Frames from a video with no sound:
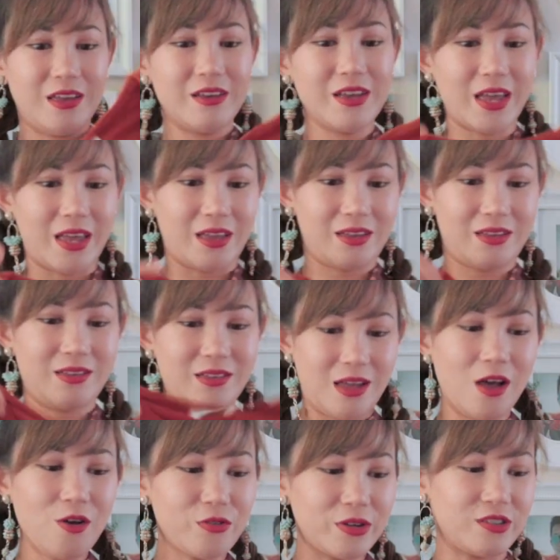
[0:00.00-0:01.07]
Okay.
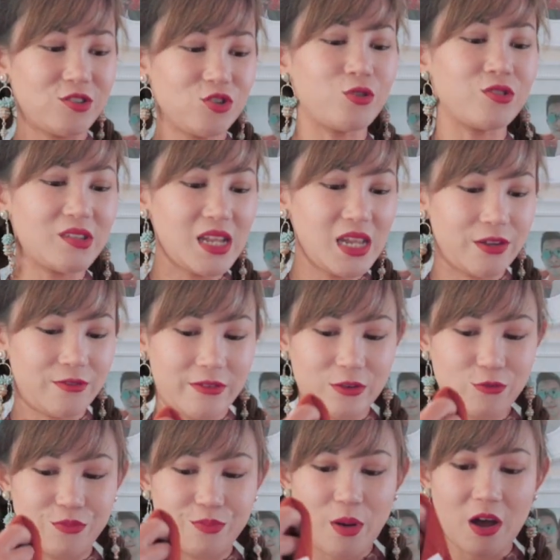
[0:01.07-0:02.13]
Oh, it's short sleeve, like
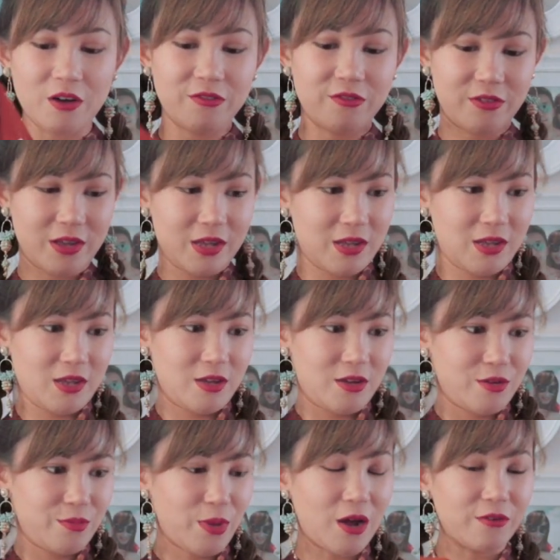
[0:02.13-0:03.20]
with puff
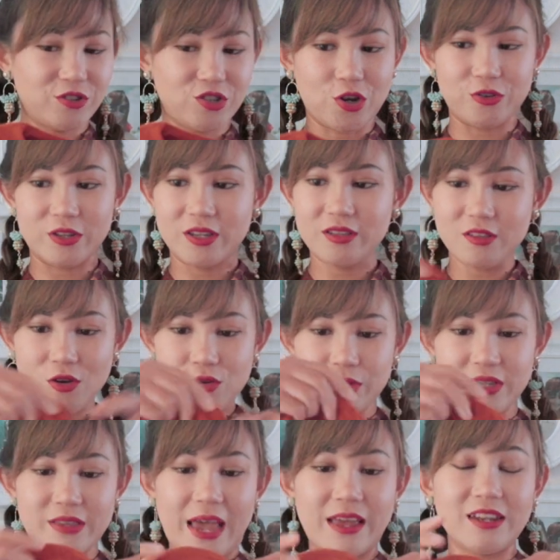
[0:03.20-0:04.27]
shoulders. Oh,
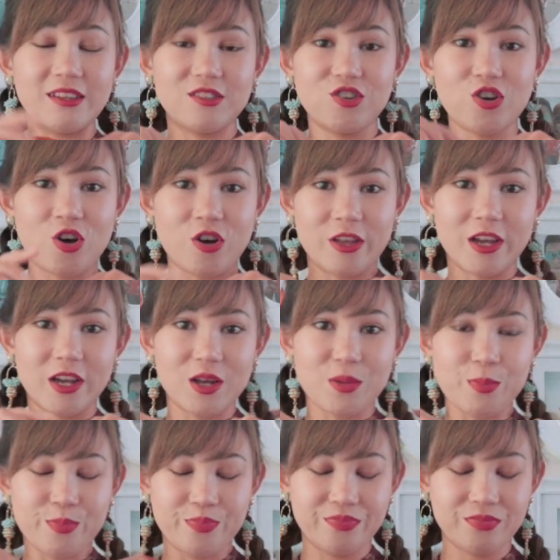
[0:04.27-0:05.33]
it's got
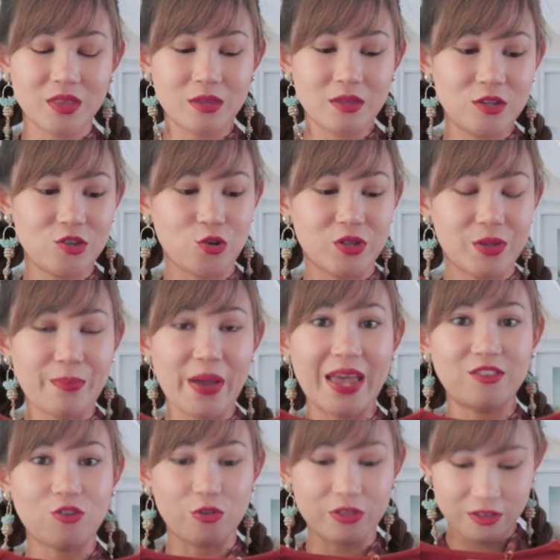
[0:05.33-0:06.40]
shoulder
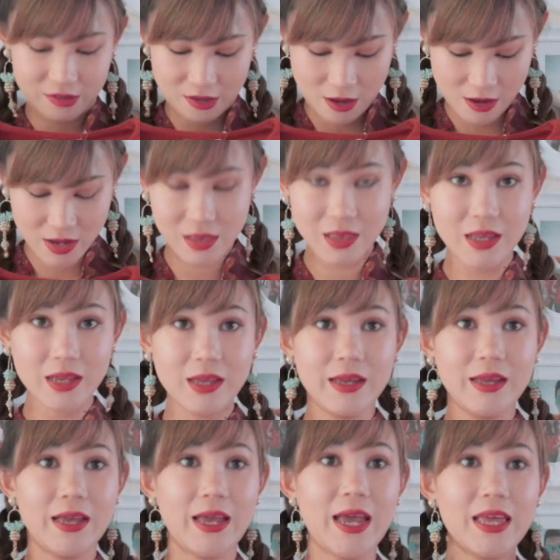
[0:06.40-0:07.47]
pads on the side,
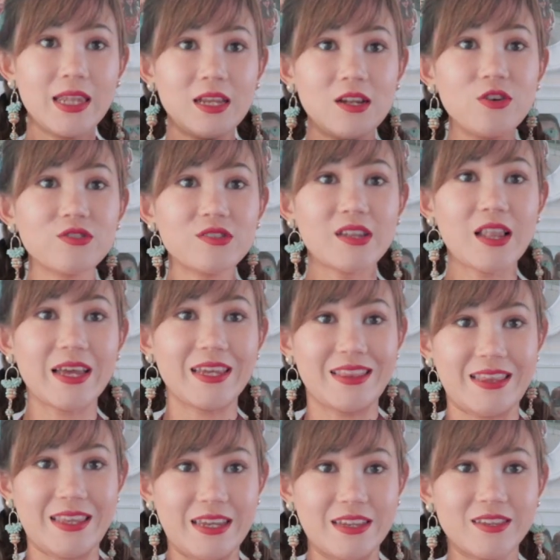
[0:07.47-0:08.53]
and it looks
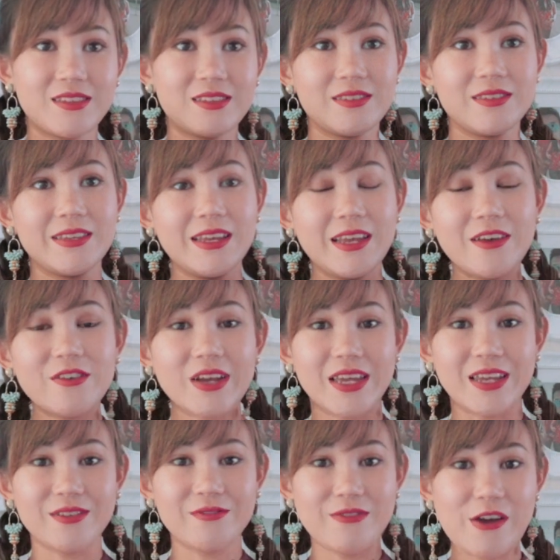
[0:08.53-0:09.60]
like this.
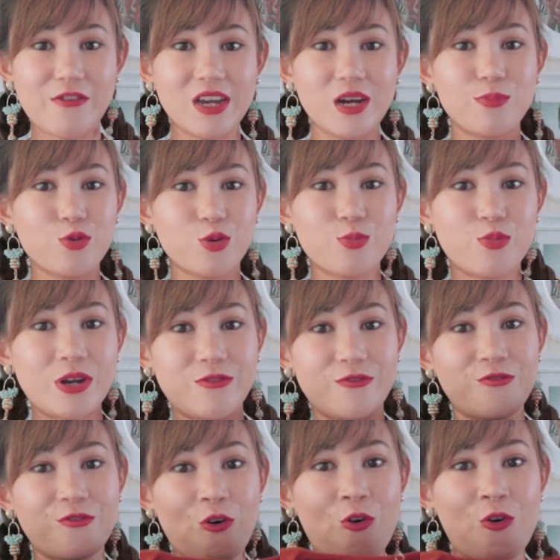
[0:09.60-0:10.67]
Okay, very appropriate
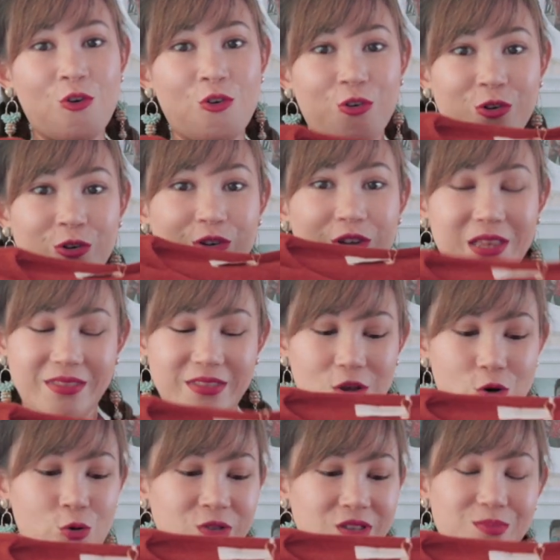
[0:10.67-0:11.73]
for the
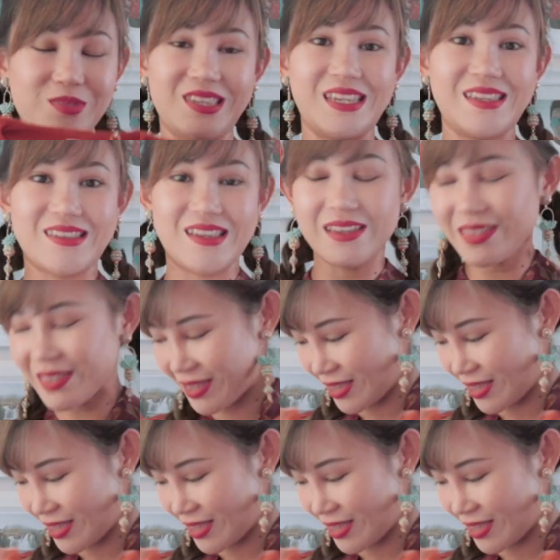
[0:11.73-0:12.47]
autumn season.